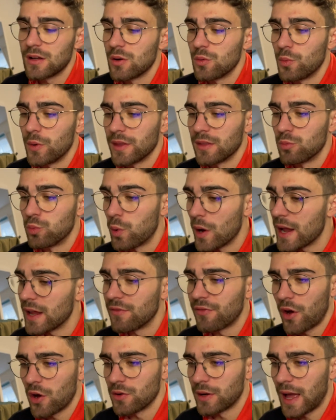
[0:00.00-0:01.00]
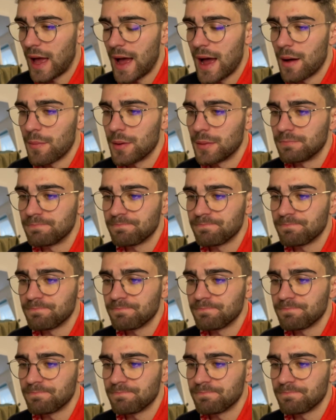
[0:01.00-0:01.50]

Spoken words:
with weird vocab,